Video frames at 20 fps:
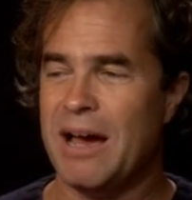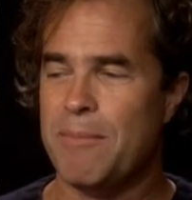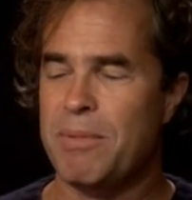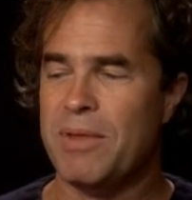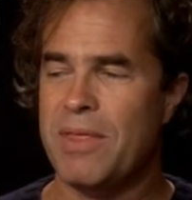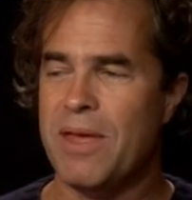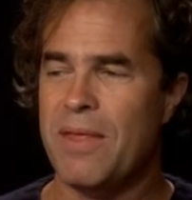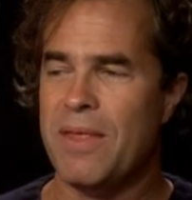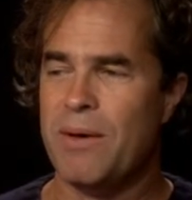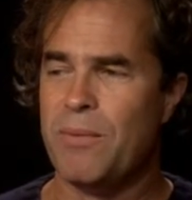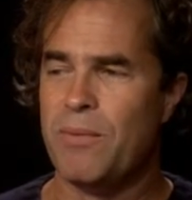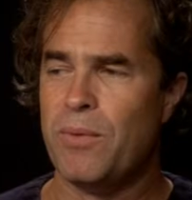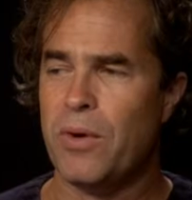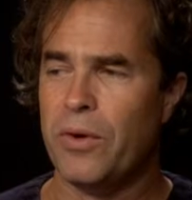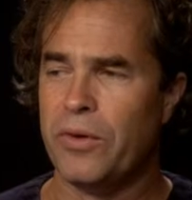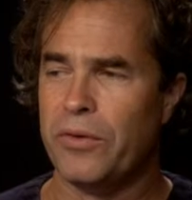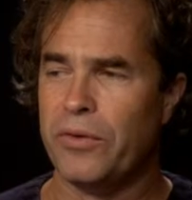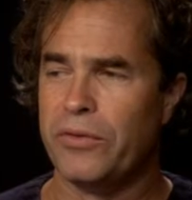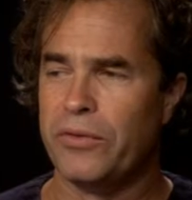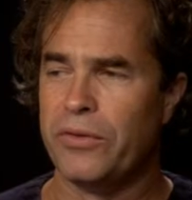But then there
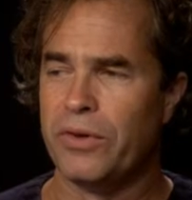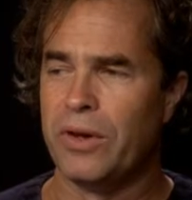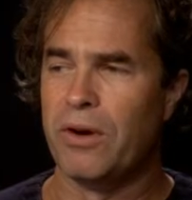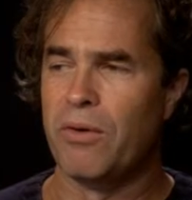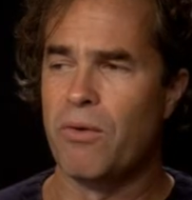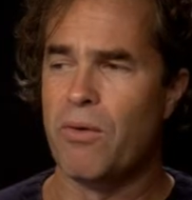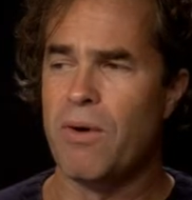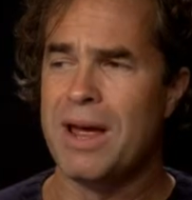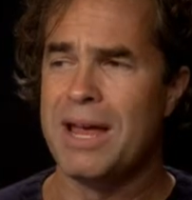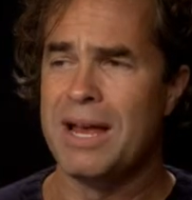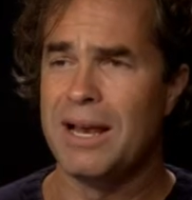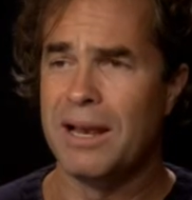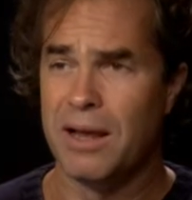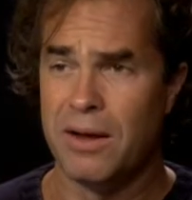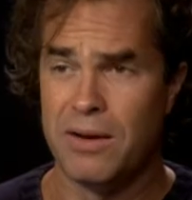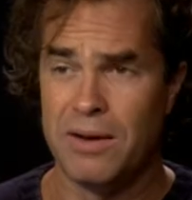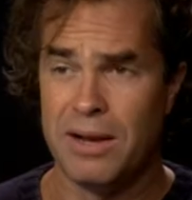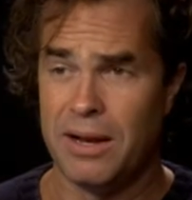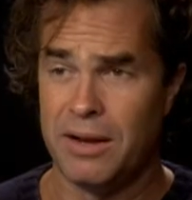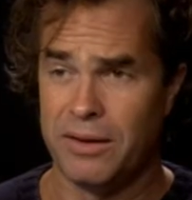was a great
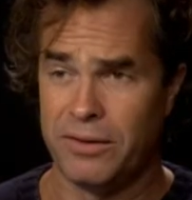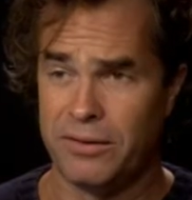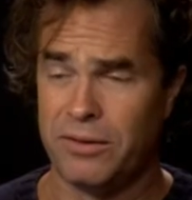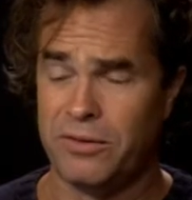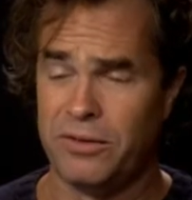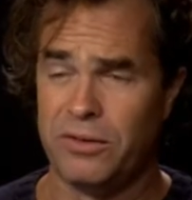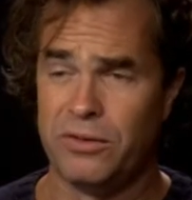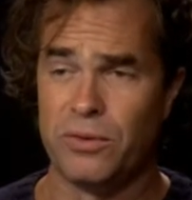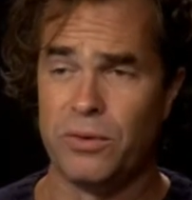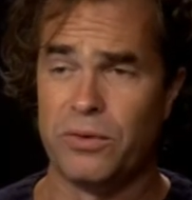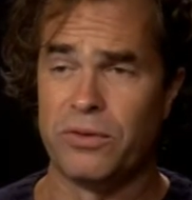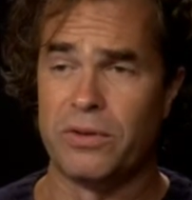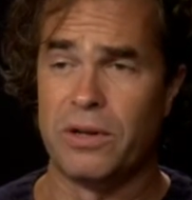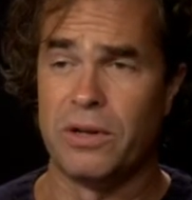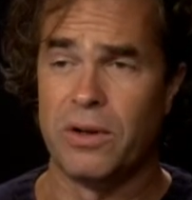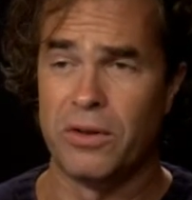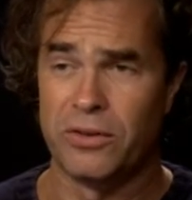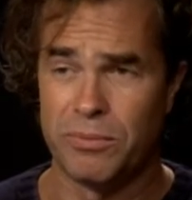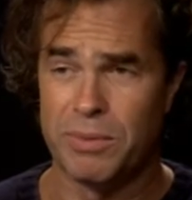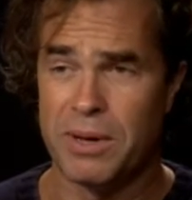loneliness. She talks a
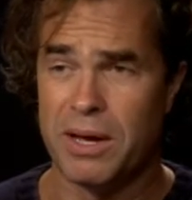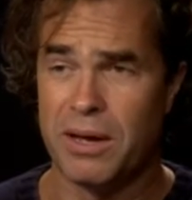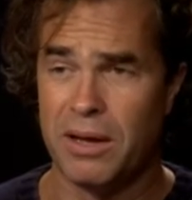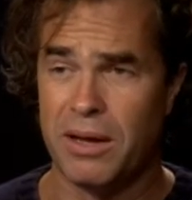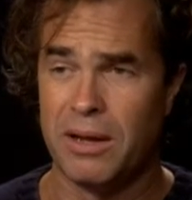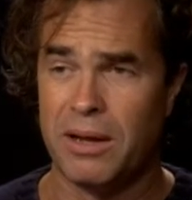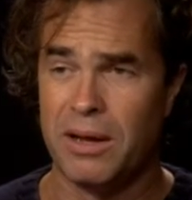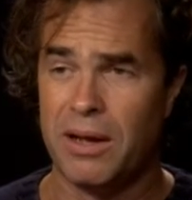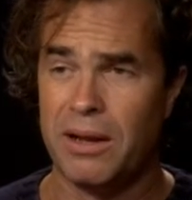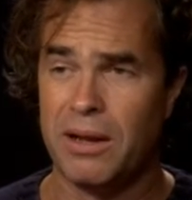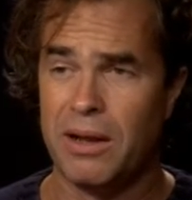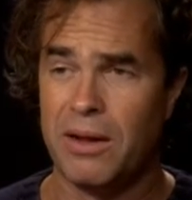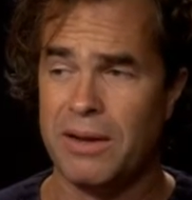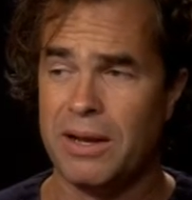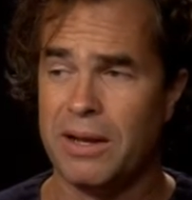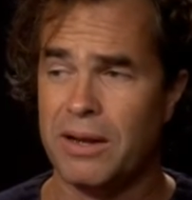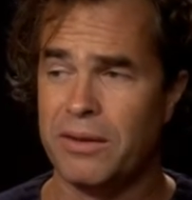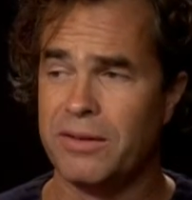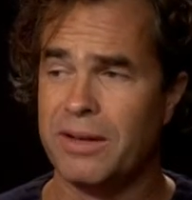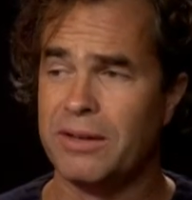lot about her
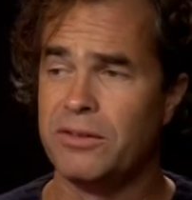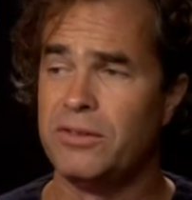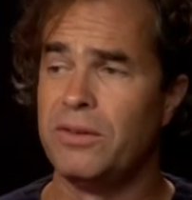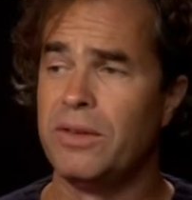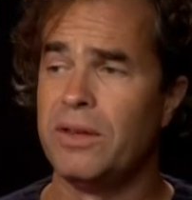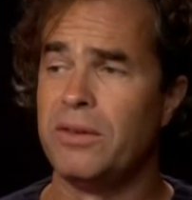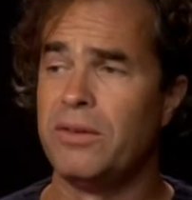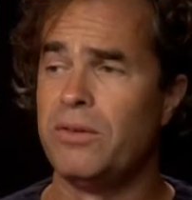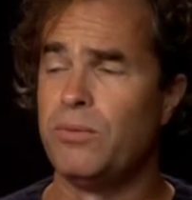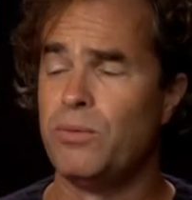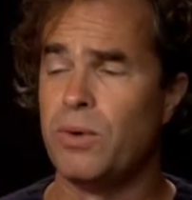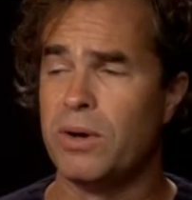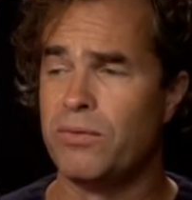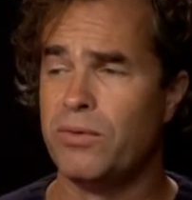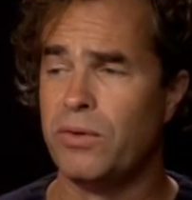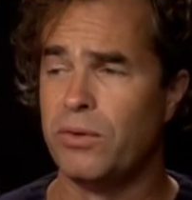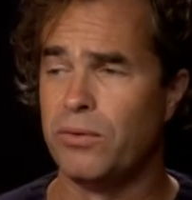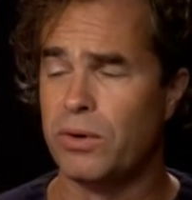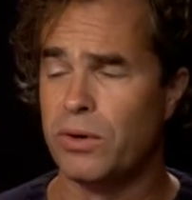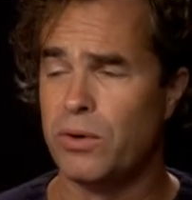loneliness. And actually, there's these
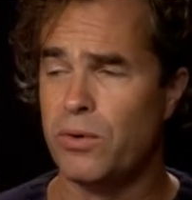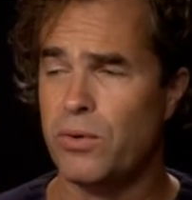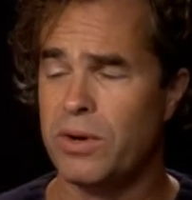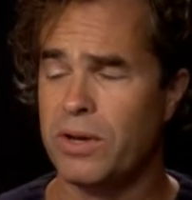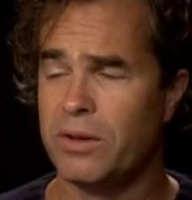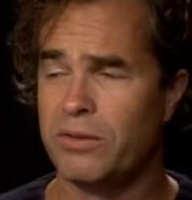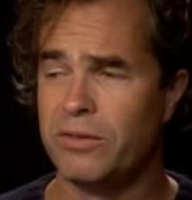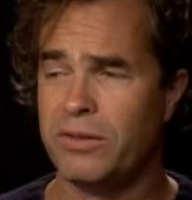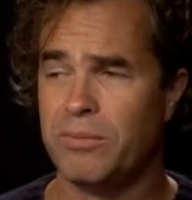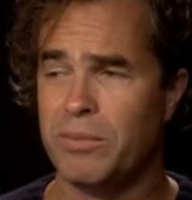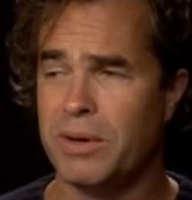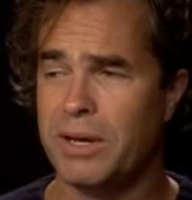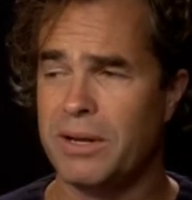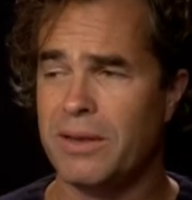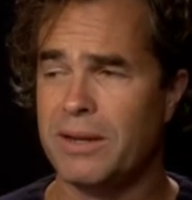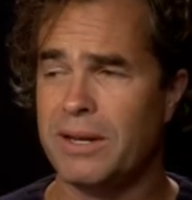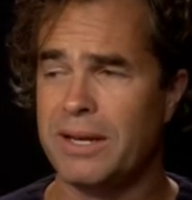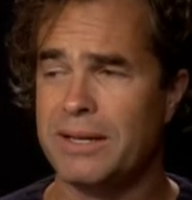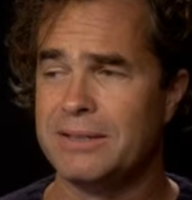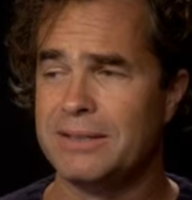wonderful recordings she made in
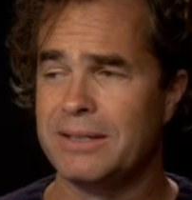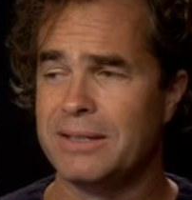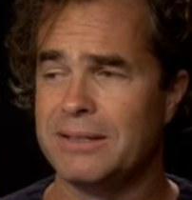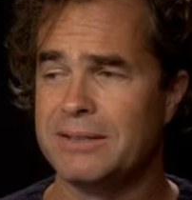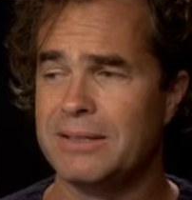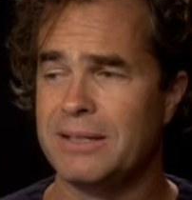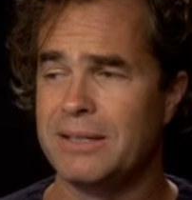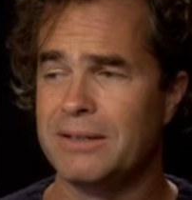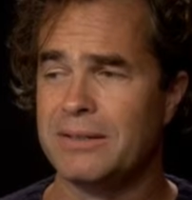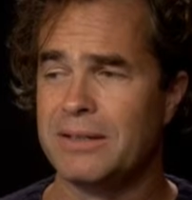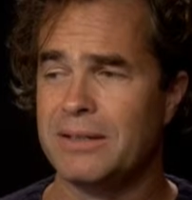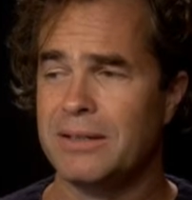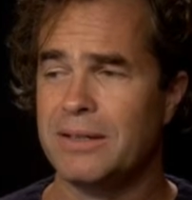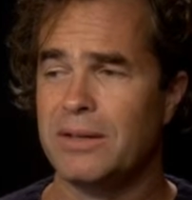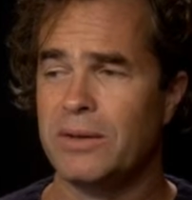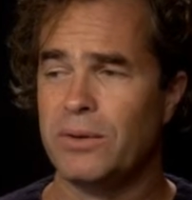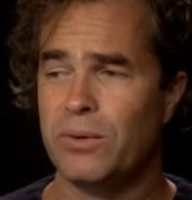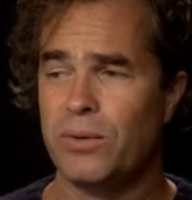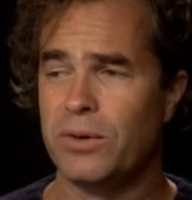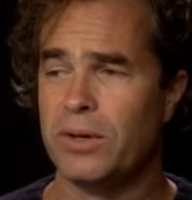the late 60s,
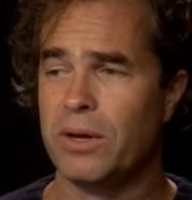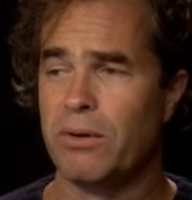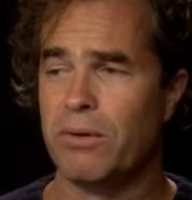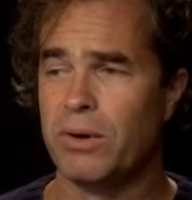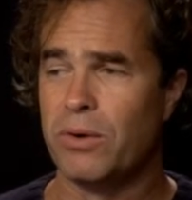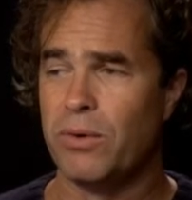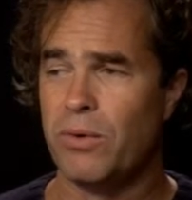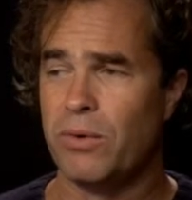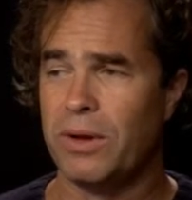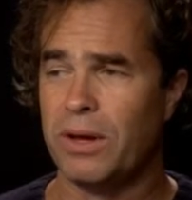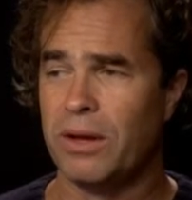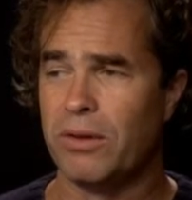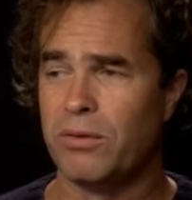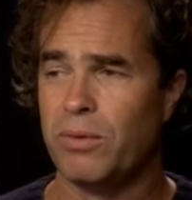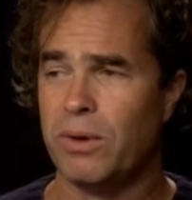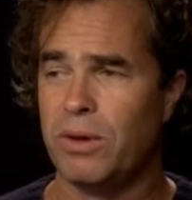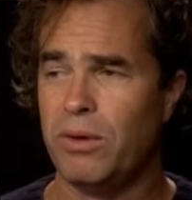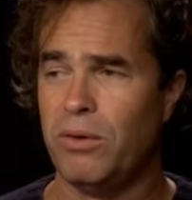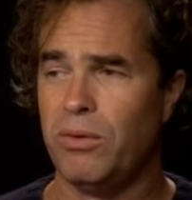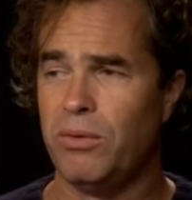audio recordings,
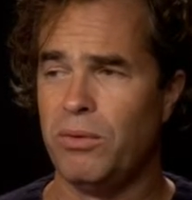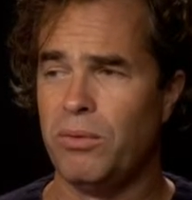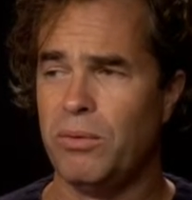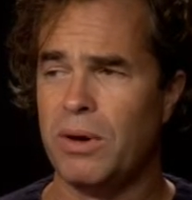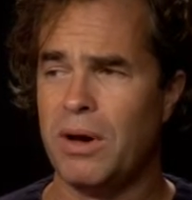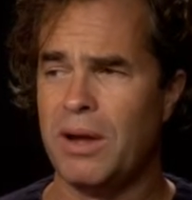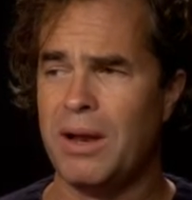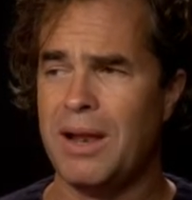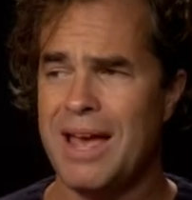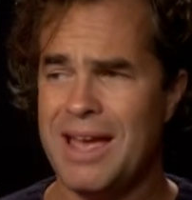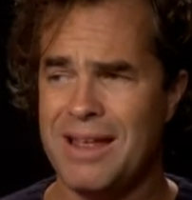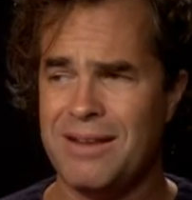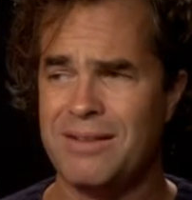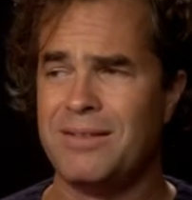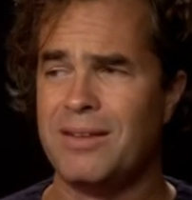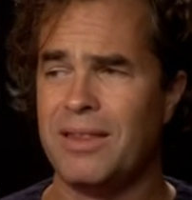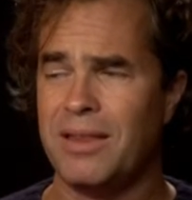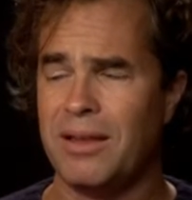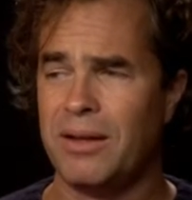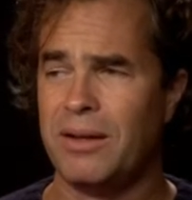where you are let
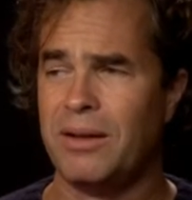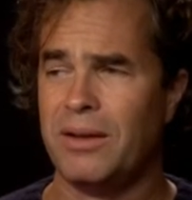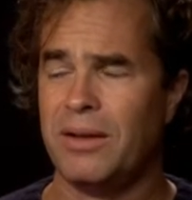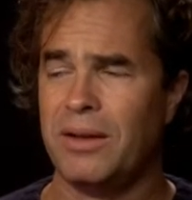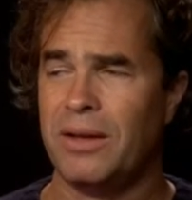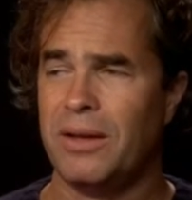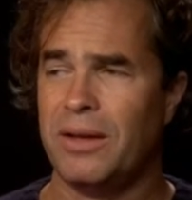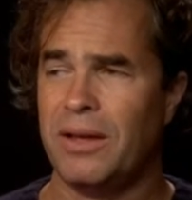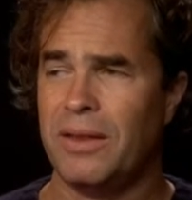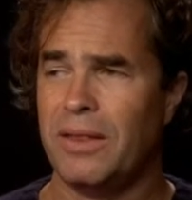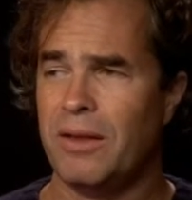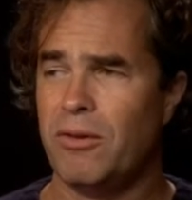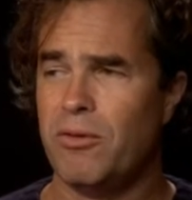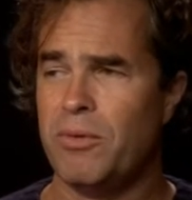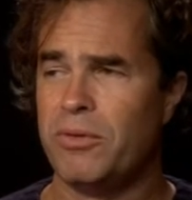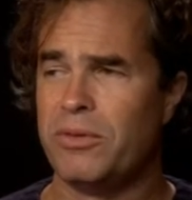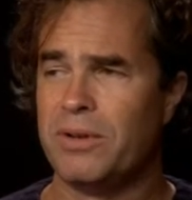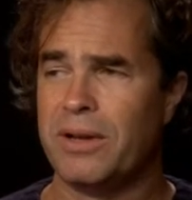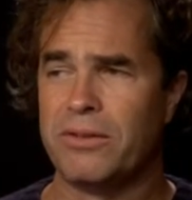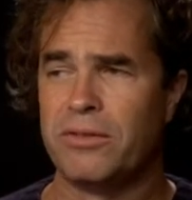into they're
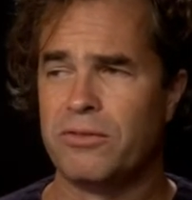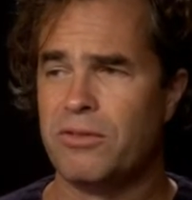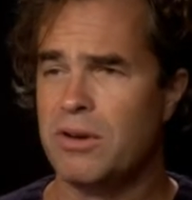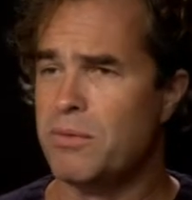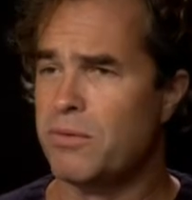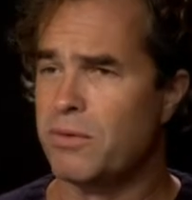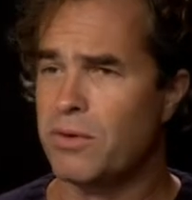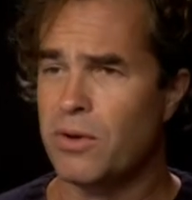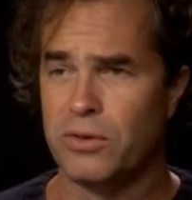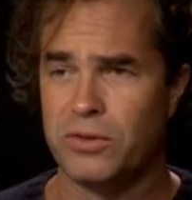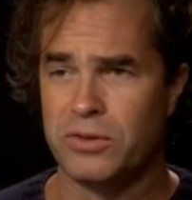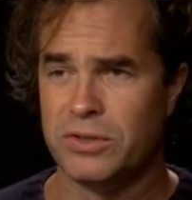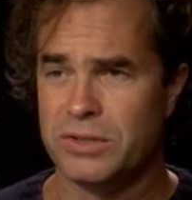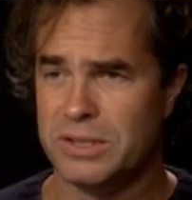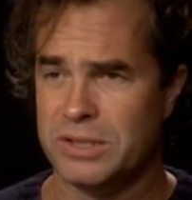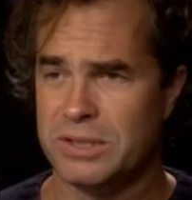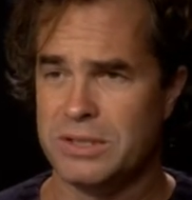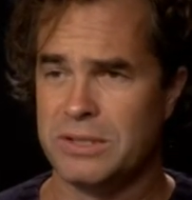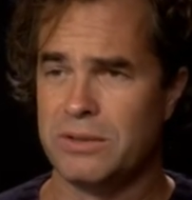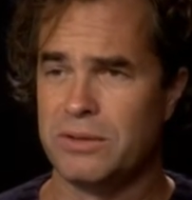almost like stream of
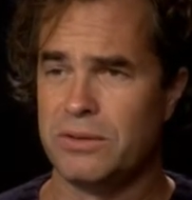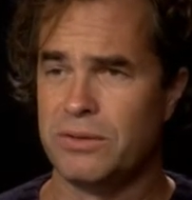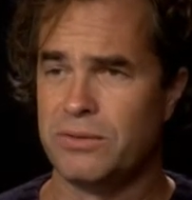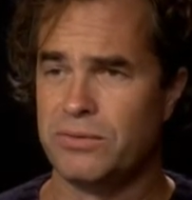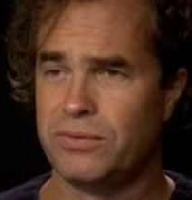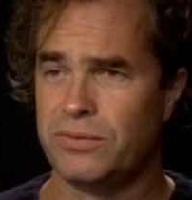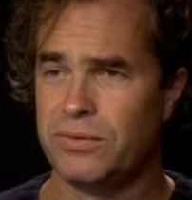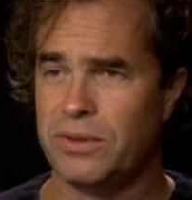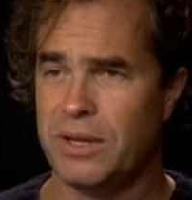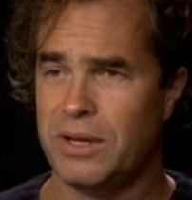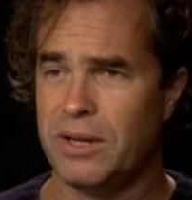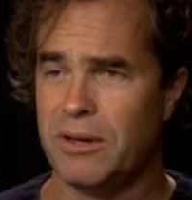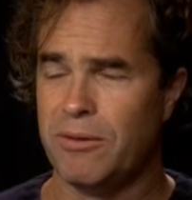consciousness sort of